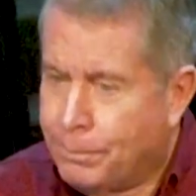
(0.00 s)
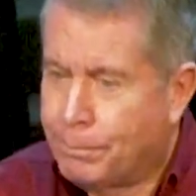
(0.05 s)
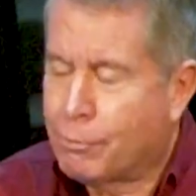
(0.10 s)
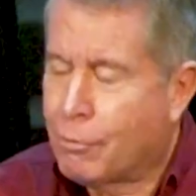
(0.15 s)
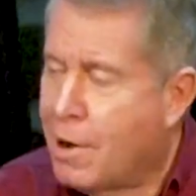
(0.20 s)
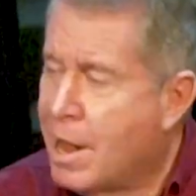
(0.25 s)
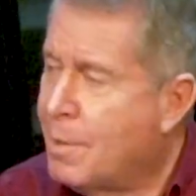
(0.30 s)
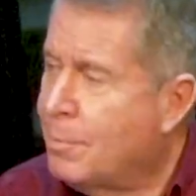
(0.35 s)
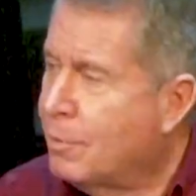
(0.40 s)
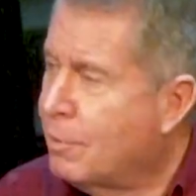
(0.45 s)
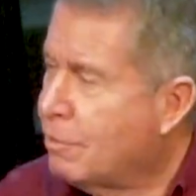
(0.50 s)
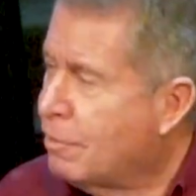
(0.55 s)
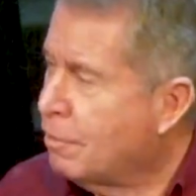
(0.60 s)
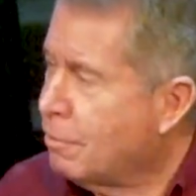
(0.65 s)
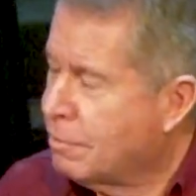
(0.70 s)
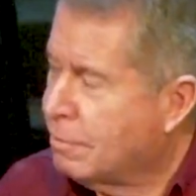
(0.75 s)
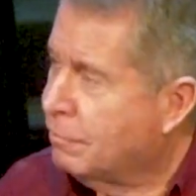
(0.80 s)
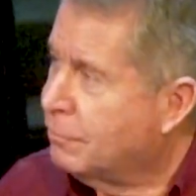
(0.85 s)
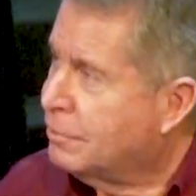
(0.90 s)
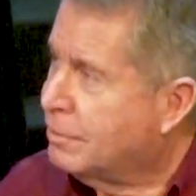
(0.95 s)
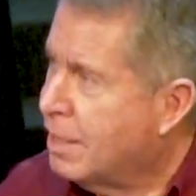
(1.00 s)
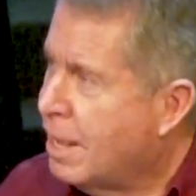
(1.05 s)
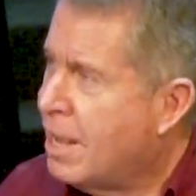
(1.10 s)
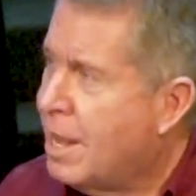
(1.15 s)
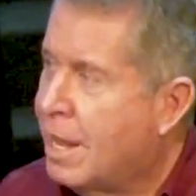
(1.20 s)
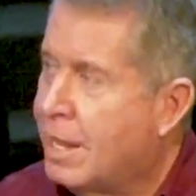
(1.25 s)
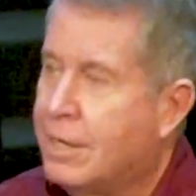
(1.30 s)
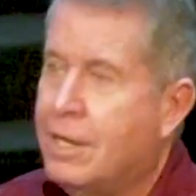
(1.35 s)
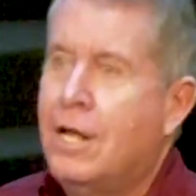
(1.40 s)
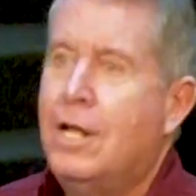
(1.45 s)
promises of
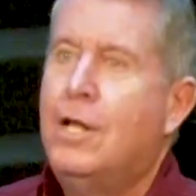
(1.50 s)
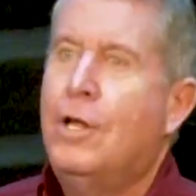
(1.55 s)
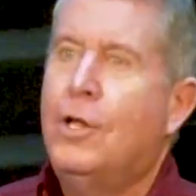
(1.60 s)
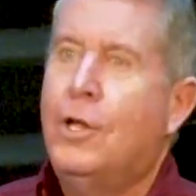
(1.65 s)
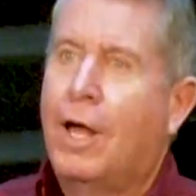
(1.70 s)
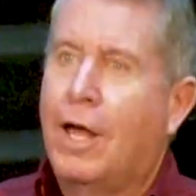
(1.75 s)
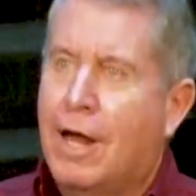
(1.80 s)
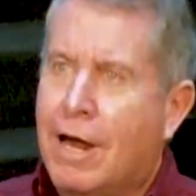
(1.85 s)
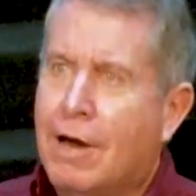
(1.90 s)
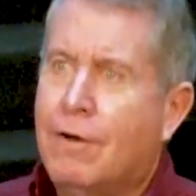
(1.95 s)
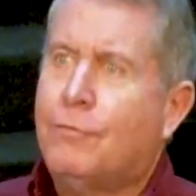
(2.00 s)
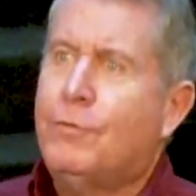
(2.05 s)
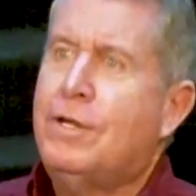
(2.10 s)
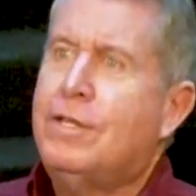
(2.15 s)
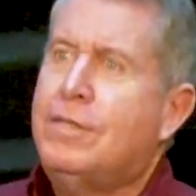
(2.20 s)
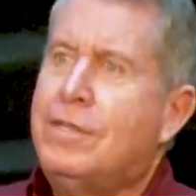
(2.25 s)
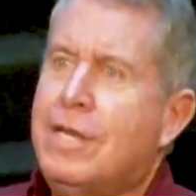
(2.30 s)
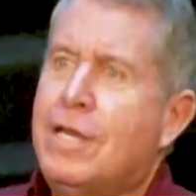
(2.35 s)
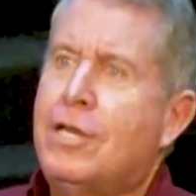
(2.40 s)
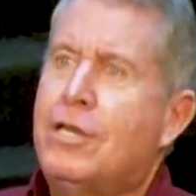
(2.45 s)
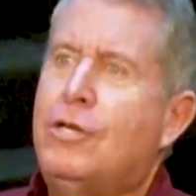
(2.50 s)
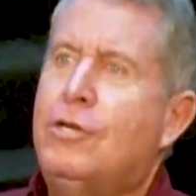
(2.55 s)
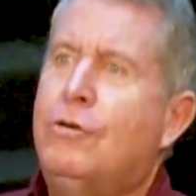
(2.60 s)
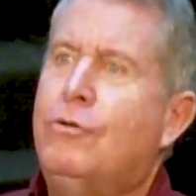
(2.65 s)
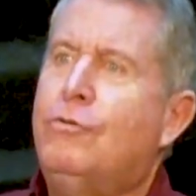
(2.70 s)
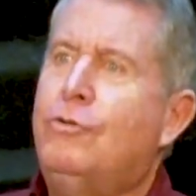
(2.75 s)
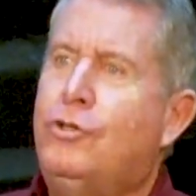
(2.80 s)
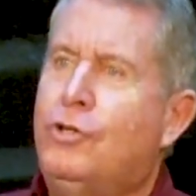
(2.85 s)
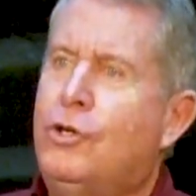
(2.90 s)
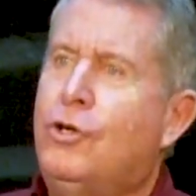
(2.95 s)
God, everything
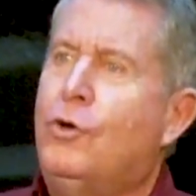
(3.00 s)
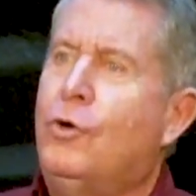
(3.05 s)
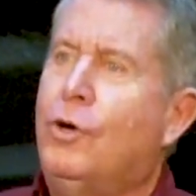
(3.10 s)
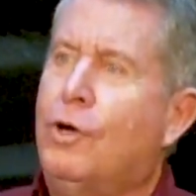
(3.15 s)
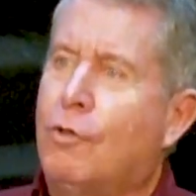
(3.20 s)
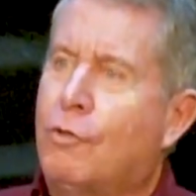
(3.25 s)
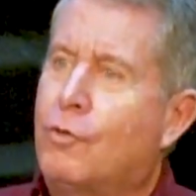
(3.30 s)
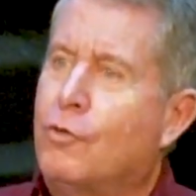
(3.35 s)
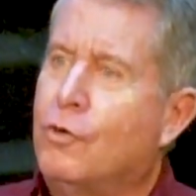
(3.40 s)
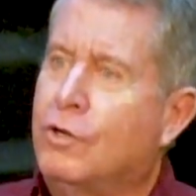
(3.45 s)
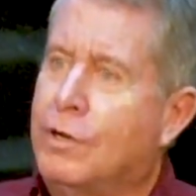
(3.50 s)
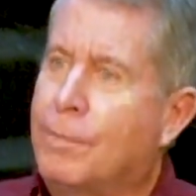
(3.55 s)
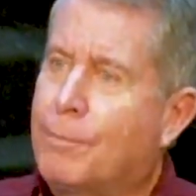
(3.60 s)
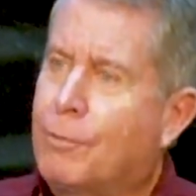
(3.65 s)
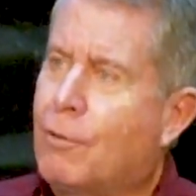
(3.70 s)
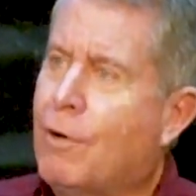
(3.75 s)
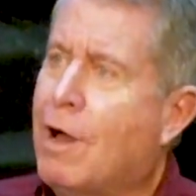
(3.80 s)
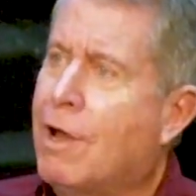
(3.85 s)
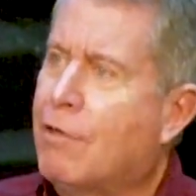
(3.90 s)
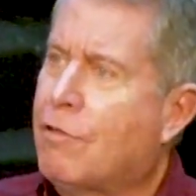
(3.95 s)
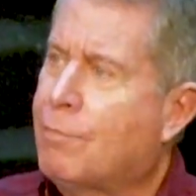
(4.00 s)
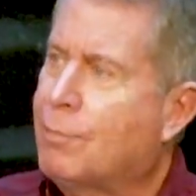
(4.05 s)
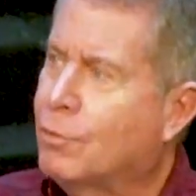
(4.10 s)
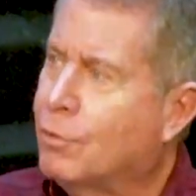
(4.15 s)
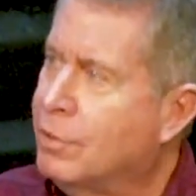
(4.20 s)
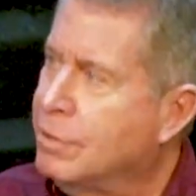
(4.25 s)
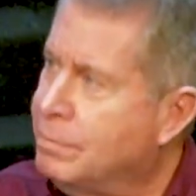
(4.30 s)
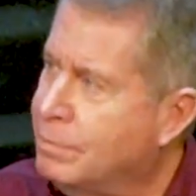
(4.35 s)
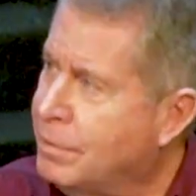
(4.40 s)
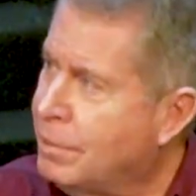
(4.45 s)
you do is going to
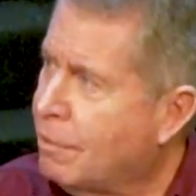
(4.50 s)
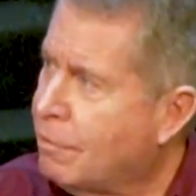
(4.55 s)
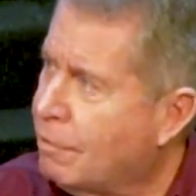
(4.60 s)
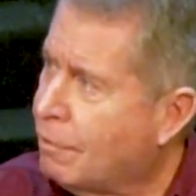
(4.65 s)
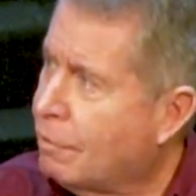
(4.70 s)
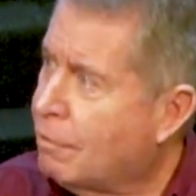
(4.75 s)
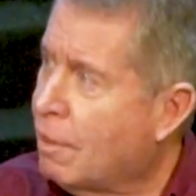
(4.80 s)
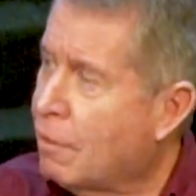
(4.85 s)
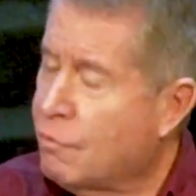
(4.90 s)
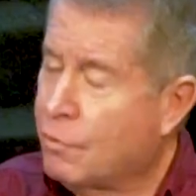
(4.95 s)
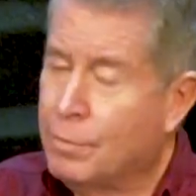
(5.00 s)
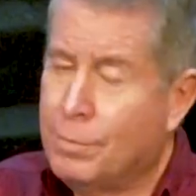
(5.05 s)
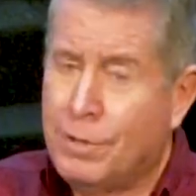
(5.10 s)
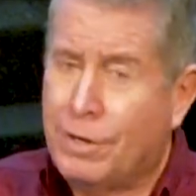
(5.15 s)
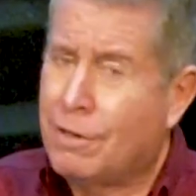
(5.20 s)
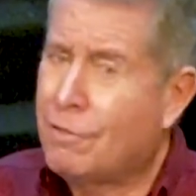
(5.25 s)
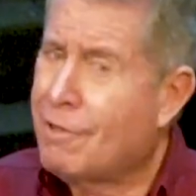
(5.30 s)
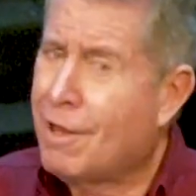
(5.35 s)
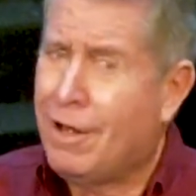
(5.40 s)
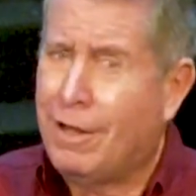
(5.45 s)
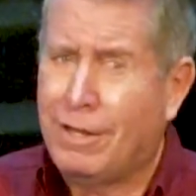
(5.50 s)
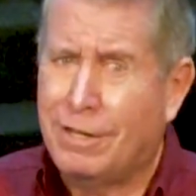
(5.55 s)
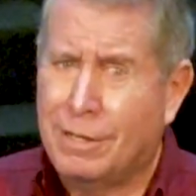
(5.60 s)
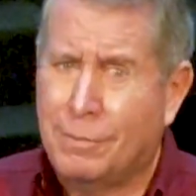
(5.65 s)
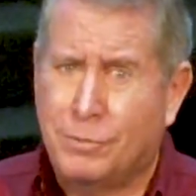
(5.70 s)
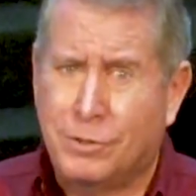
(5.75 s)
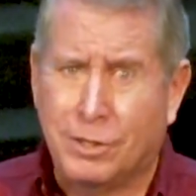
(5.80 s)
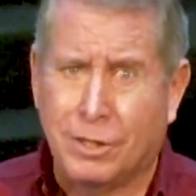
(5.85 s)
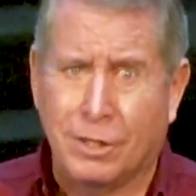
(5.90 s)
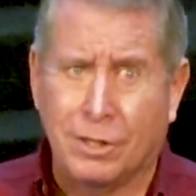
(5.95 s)
prosper and be successful. But it's all
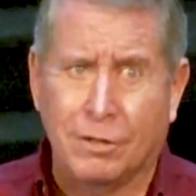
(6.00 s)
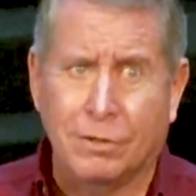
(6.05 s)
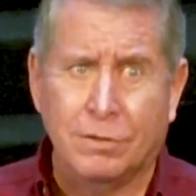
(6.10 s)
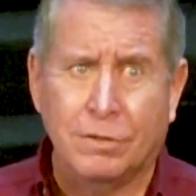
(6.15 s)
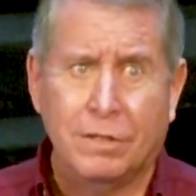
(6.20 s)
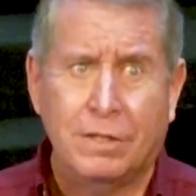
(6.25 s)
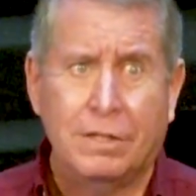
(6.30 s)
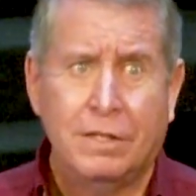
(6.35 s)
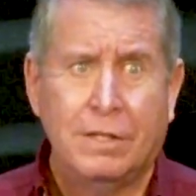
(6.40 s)
up to you.